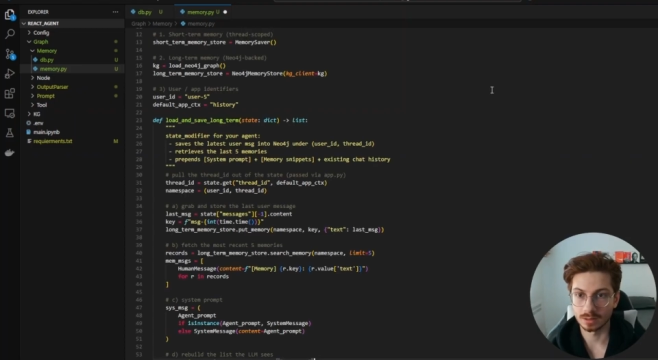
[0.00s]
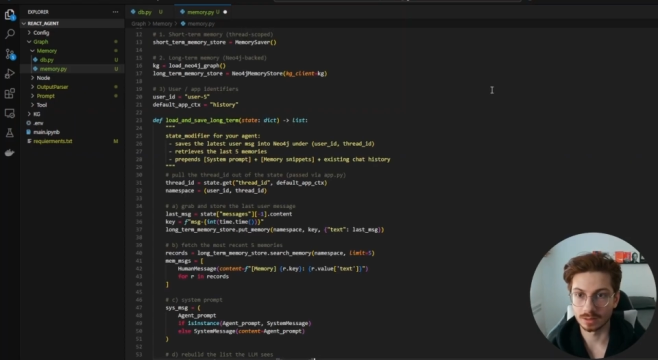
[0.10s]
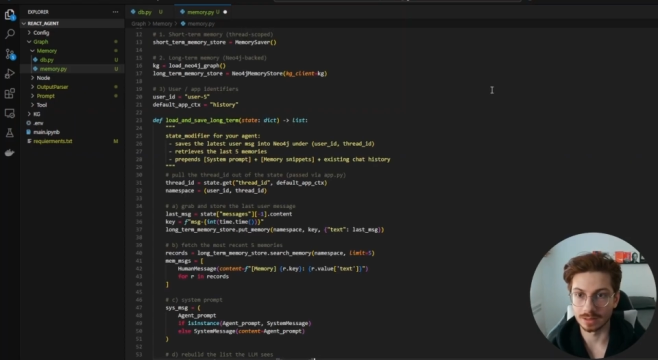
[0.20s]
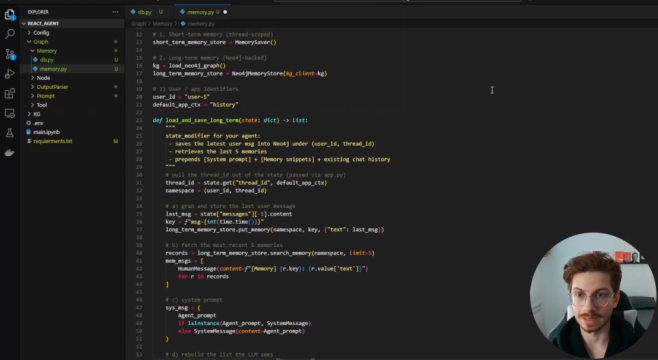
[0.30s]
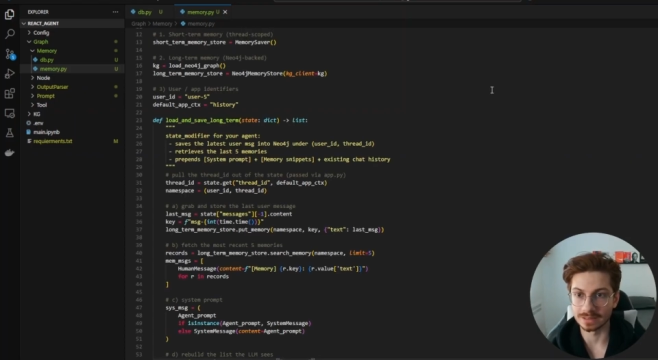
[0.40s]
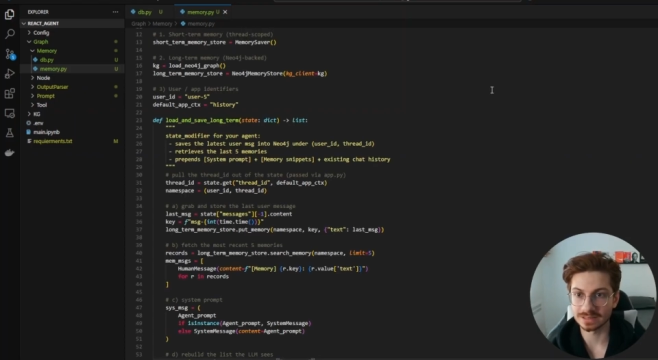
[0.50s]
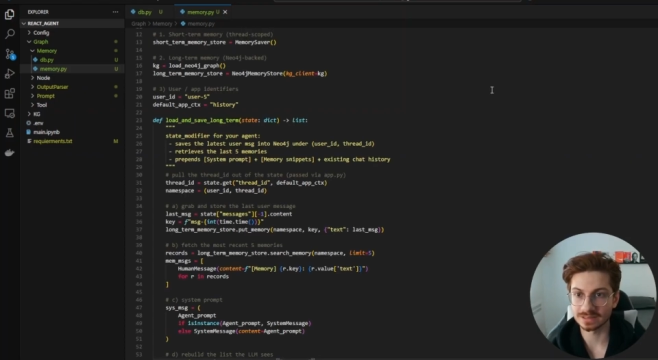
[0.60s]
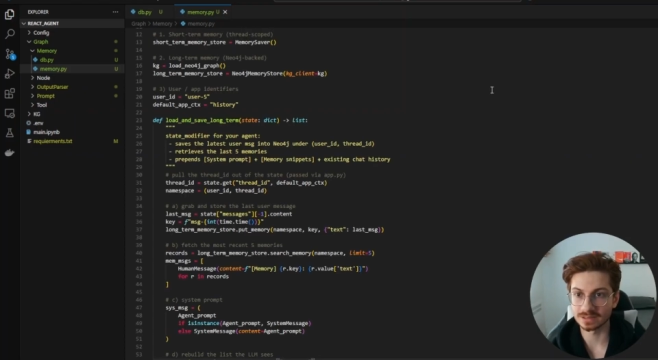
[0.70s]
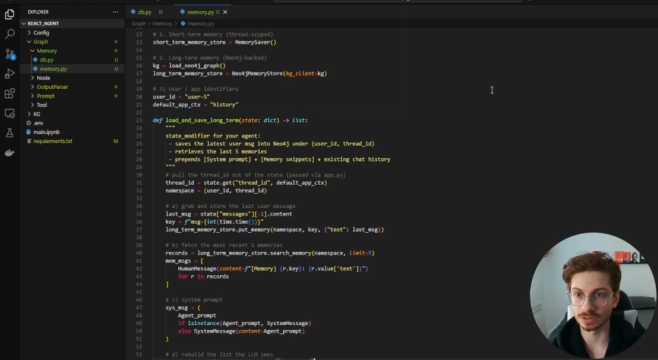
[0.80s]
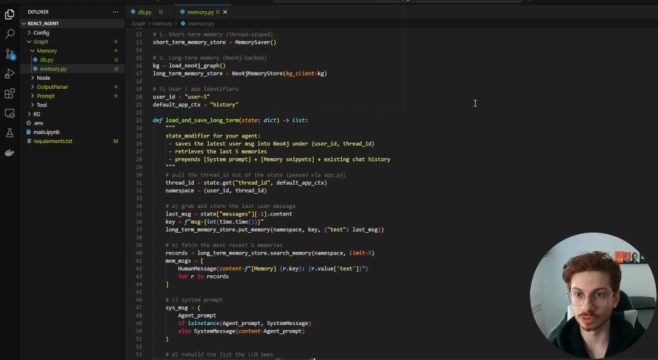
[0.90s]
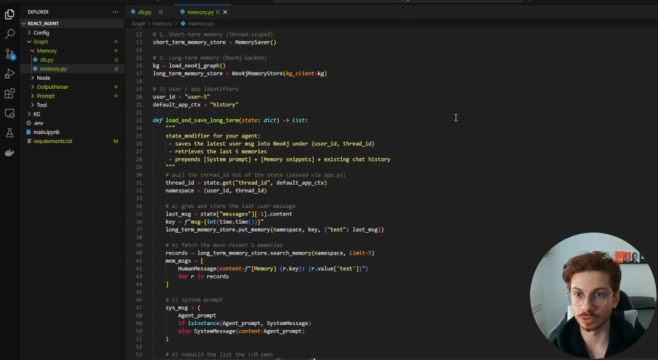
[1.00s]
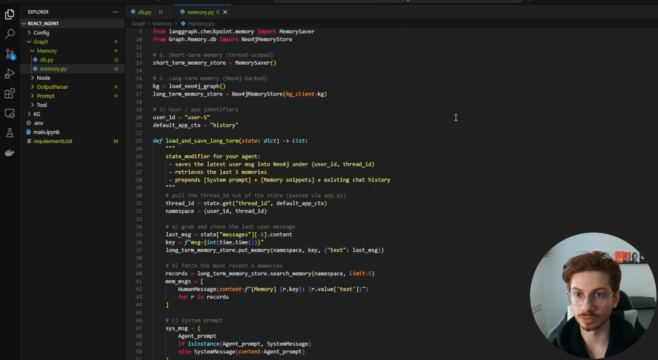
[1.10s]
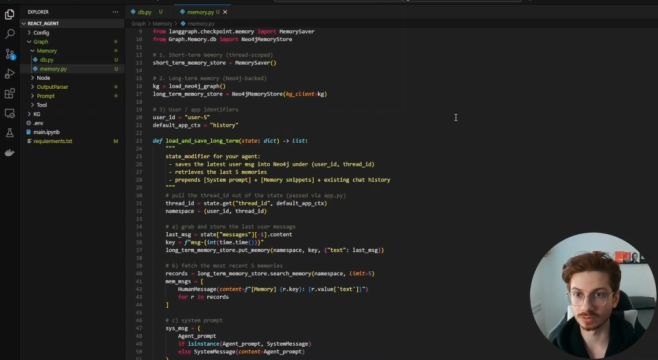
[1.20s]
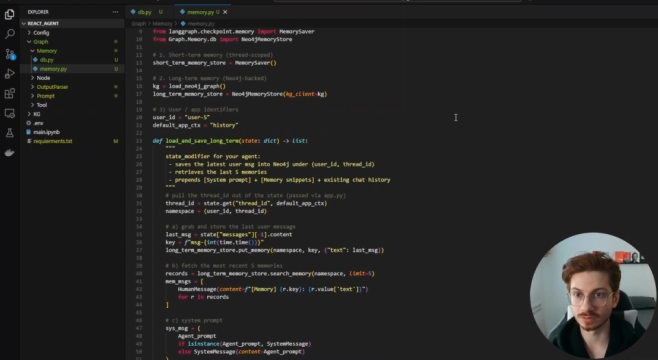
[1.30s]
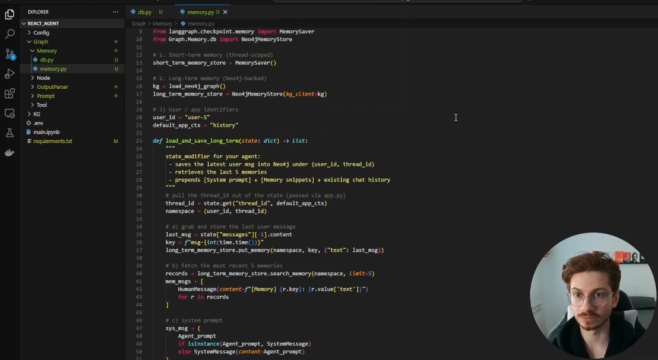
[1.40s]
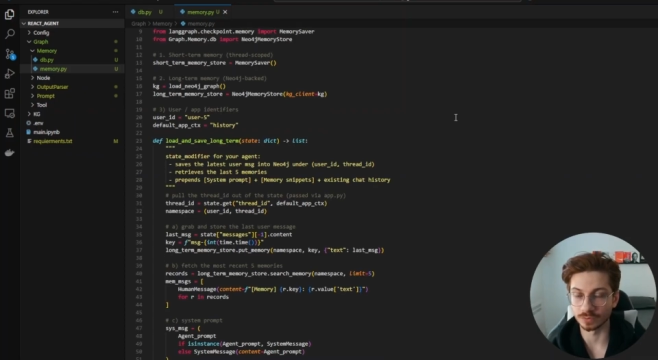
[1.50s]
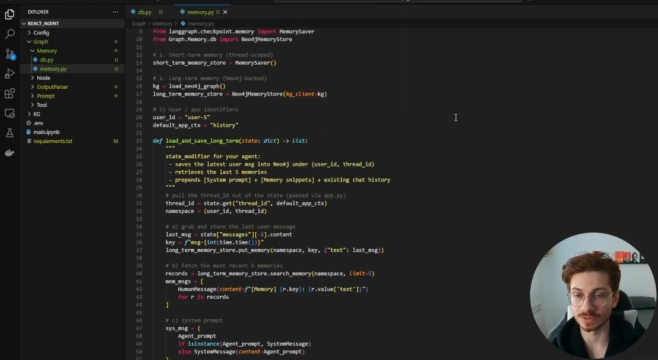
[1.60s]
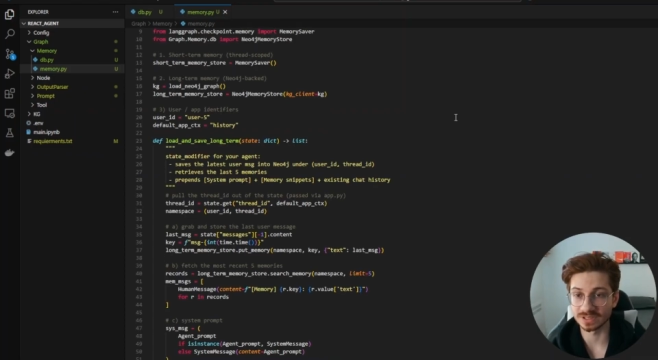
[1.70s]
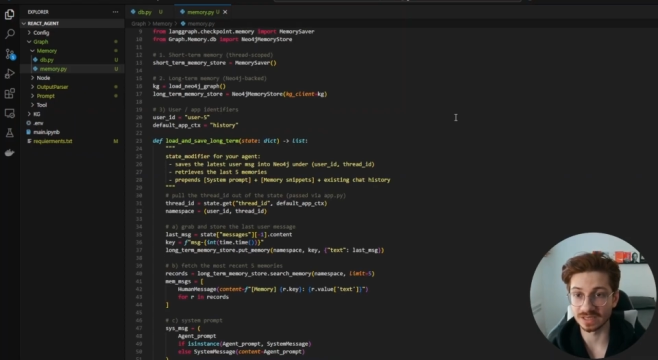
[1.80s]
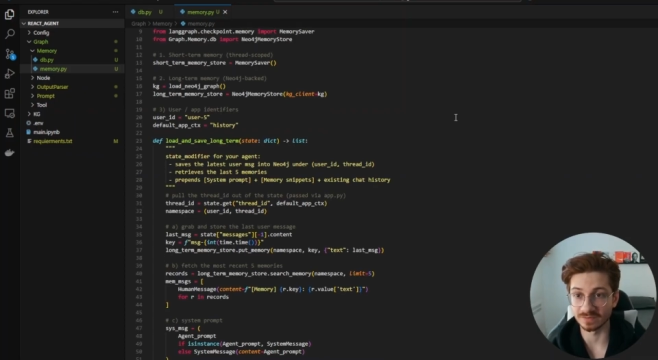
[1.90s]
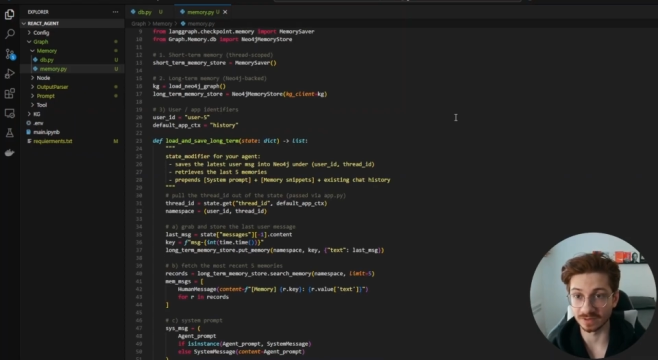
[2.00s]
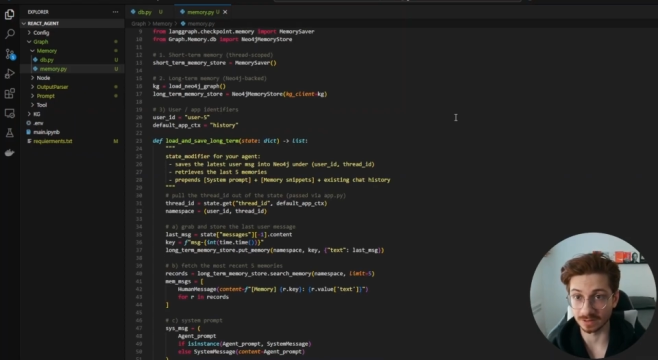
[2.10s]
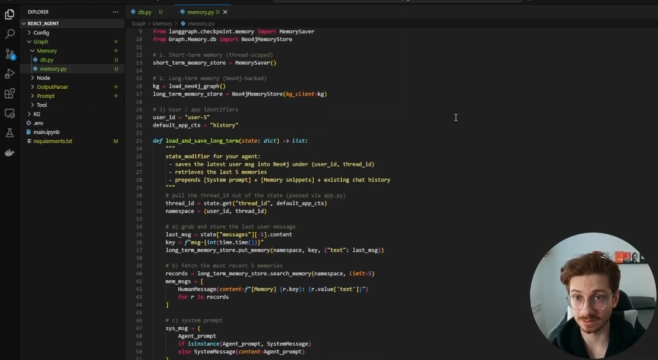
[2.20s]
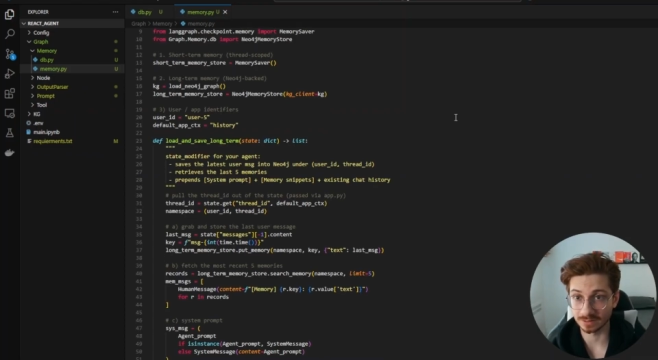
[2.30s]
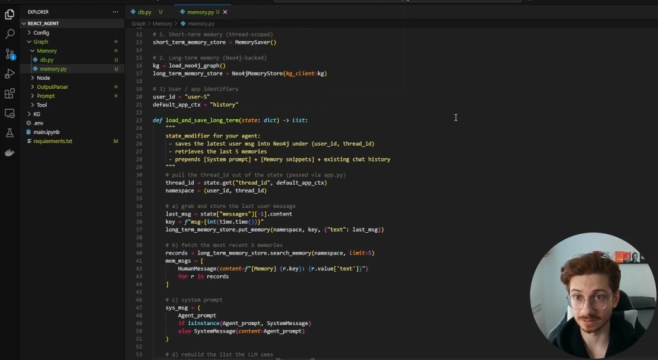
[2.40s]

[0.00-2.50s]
And this is the code for saving